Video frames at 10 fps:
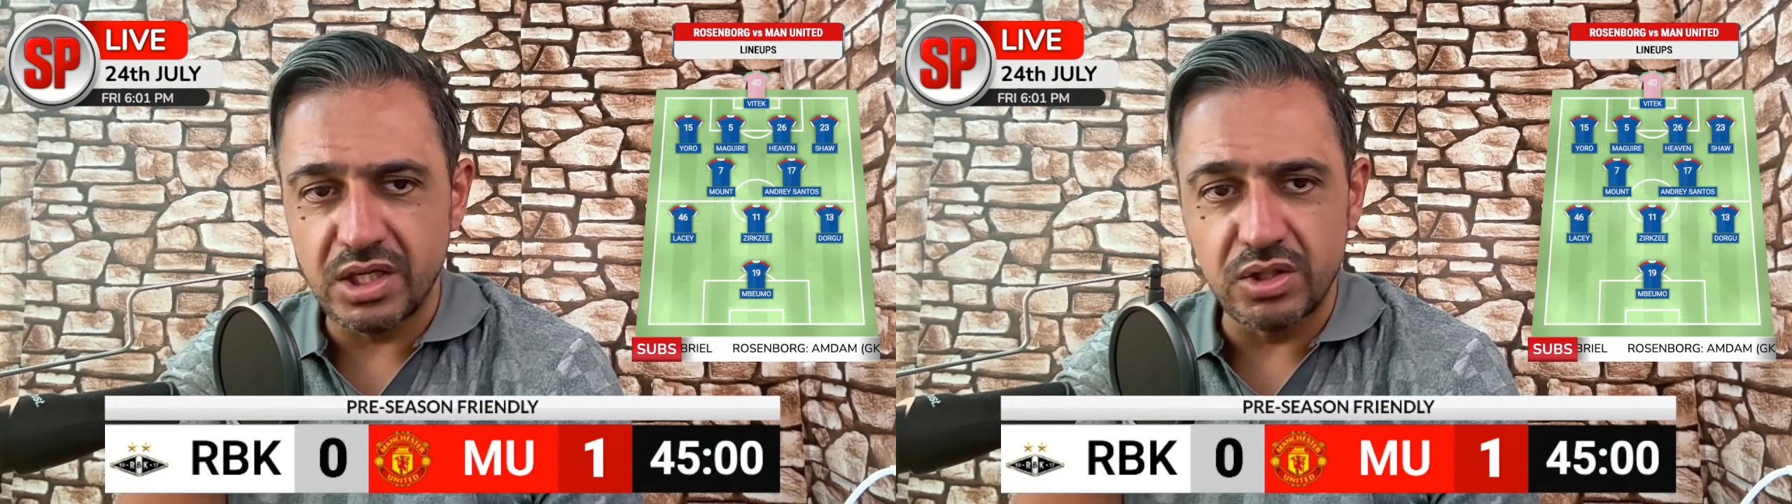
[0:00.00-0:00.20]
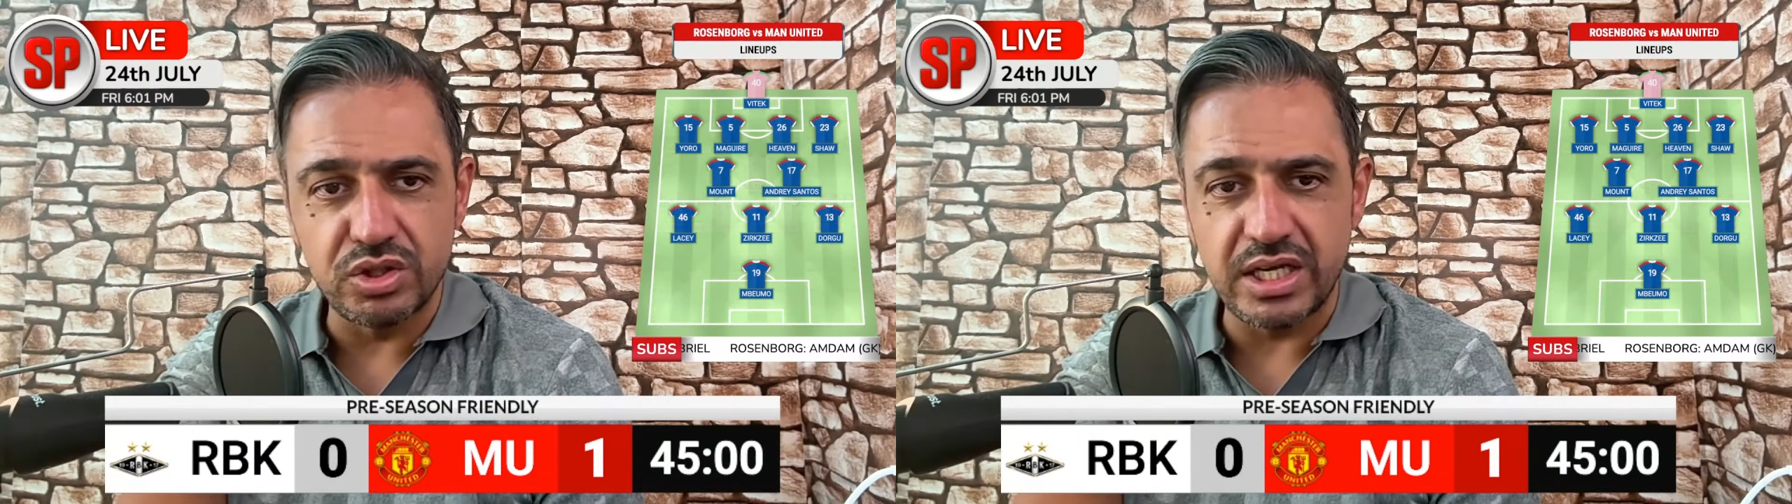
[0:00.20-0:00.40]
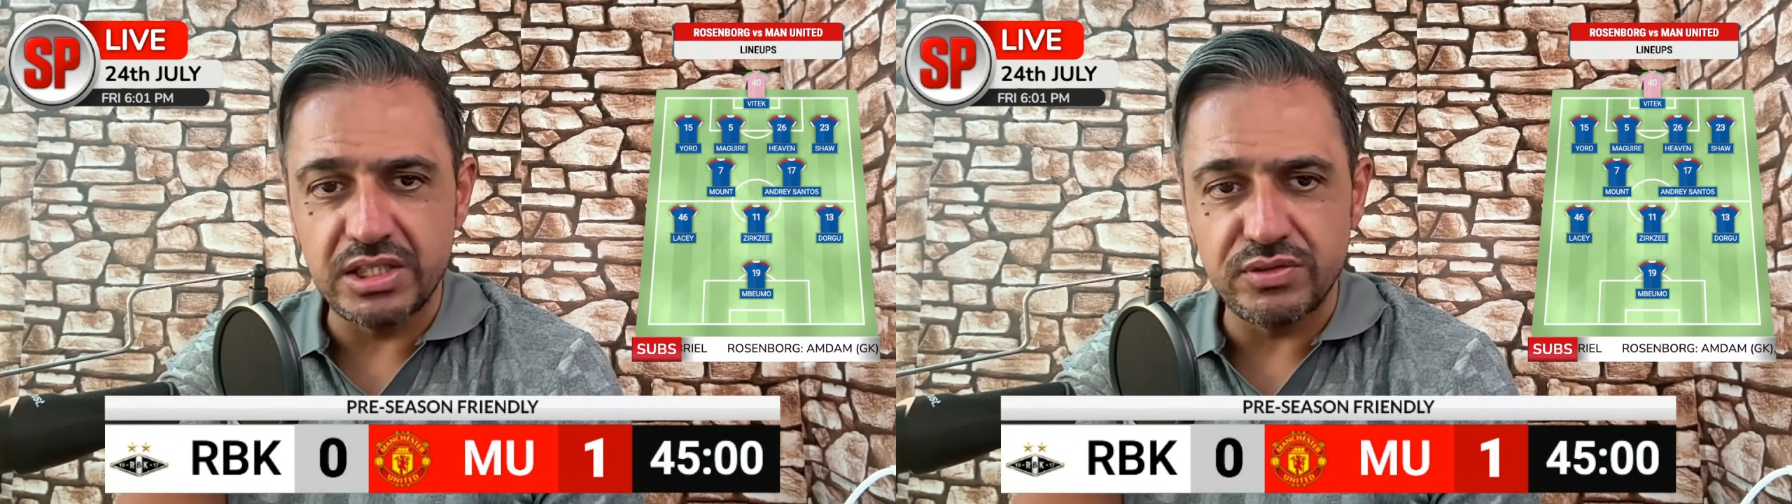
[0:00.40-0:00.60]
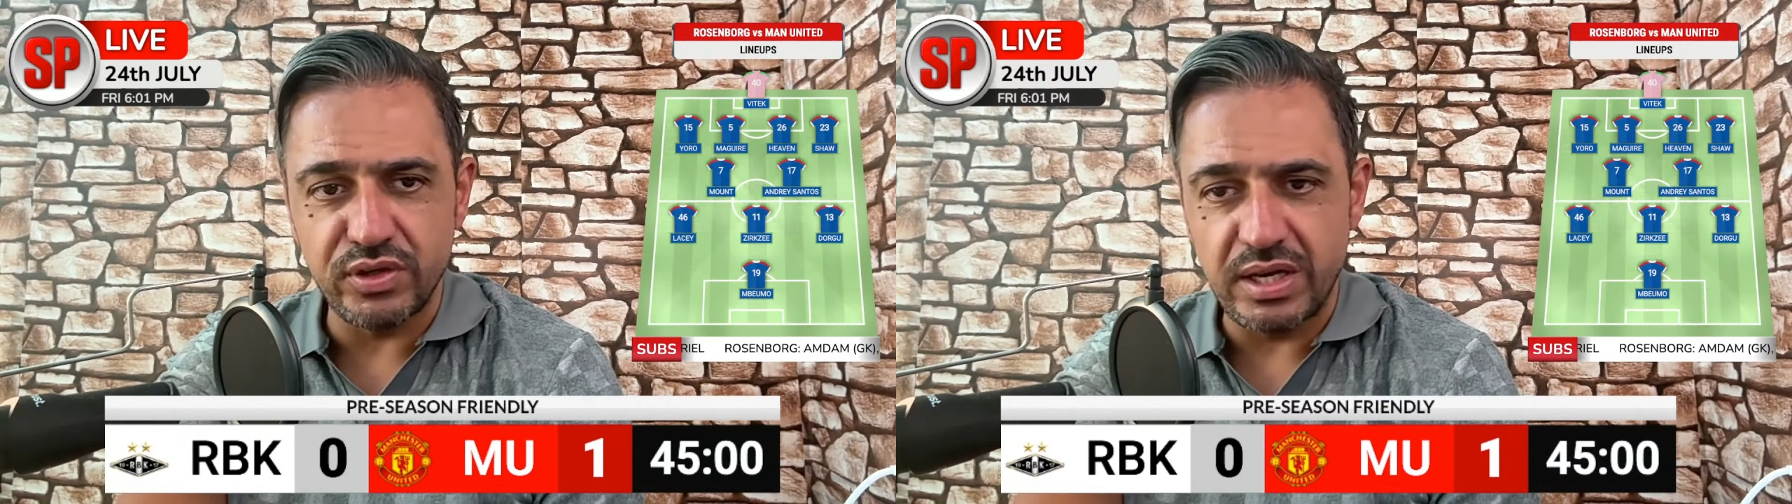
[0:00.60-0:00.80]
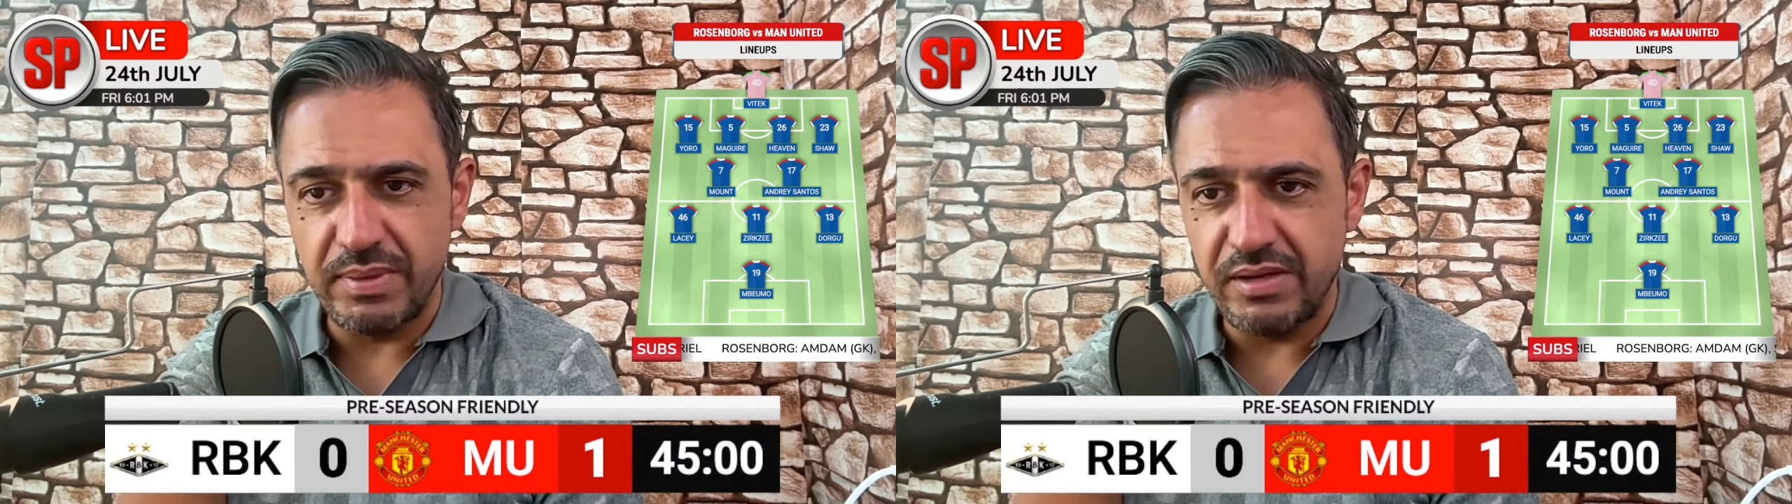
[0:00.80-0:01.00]
no changes for
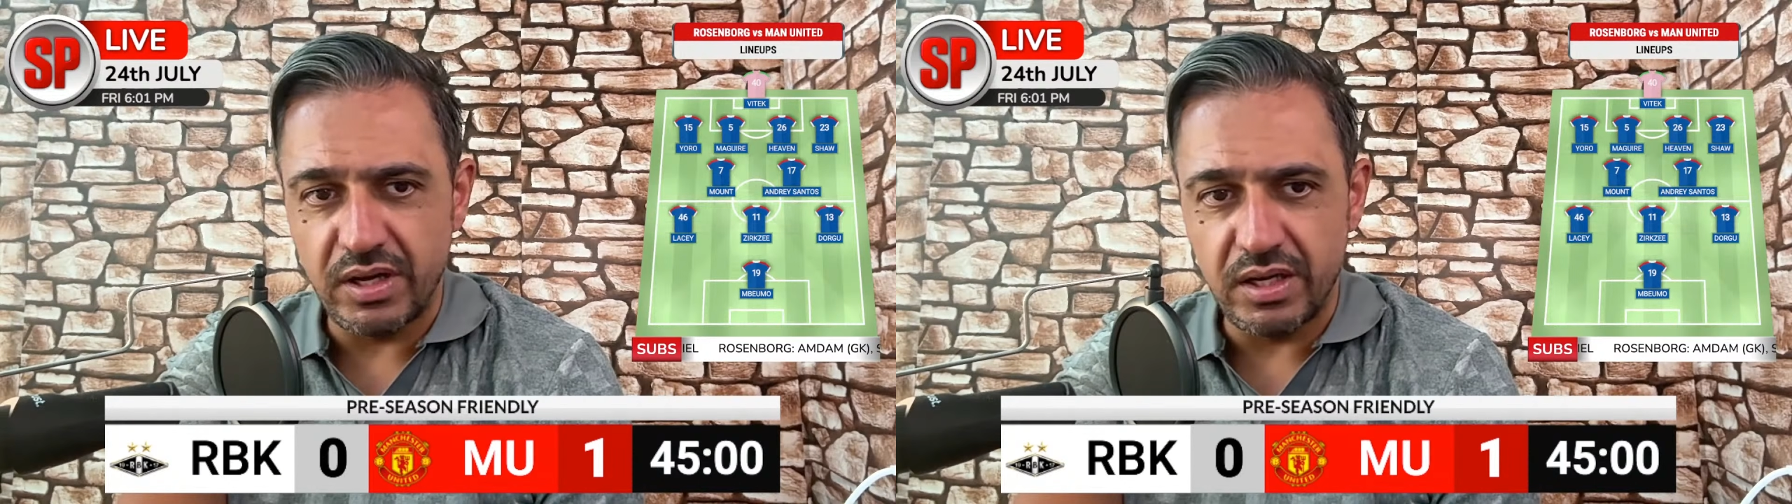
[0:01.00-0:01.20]
them either.